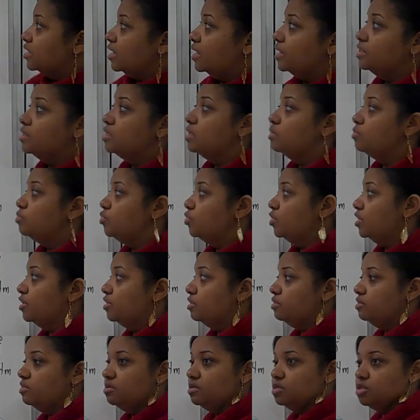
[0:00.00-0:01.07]
lined up
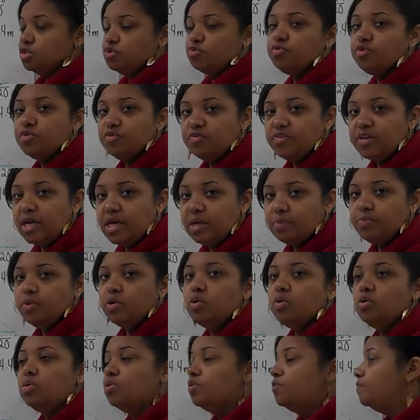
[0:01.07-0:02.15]
with this is for the
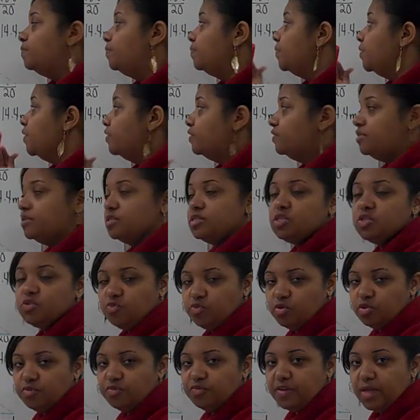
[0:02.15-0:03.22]
flagpole, this is
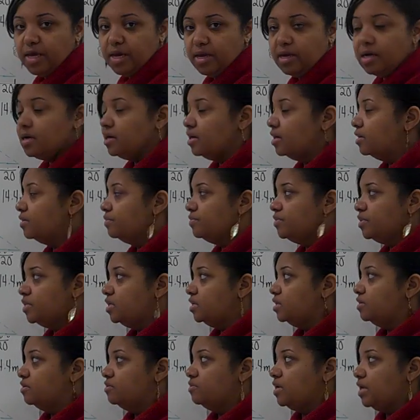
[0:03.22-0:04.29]
for
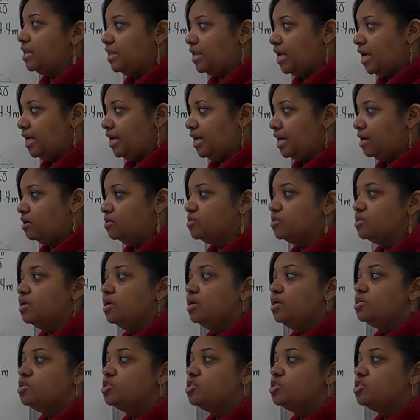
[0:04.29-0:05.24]
the lighthouse.